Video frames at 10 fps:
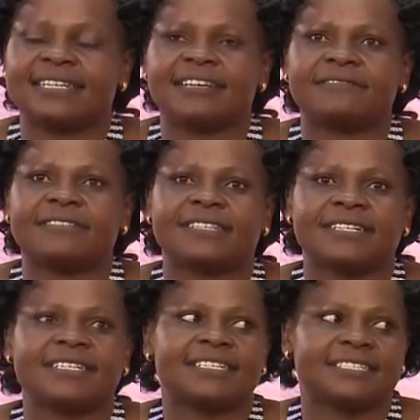He left
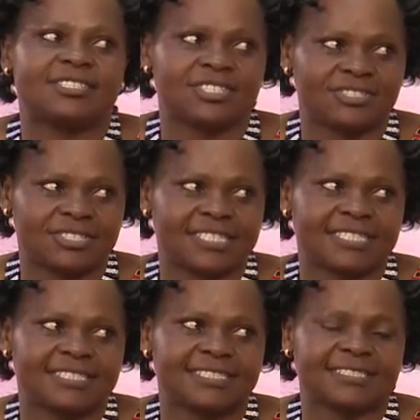3 key children,
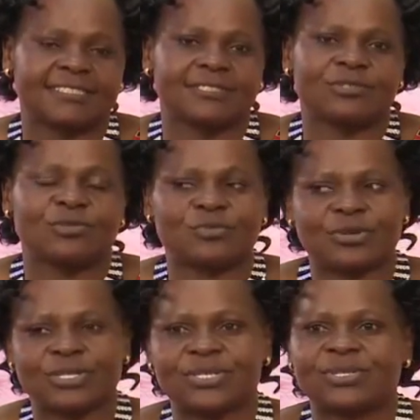mm-hmm. 2
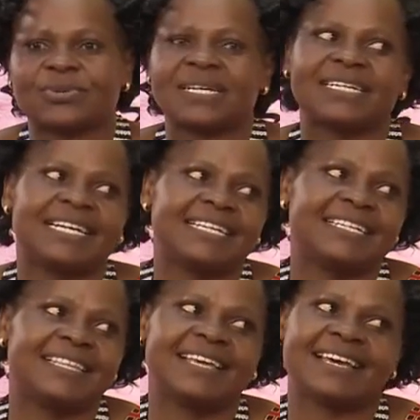boys, 1
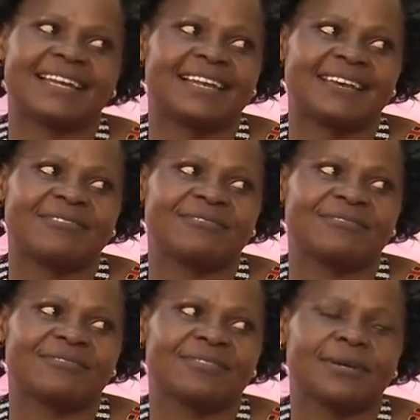lady. They are
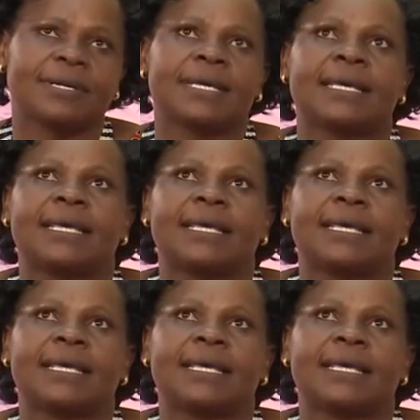alive. Mm-hmm.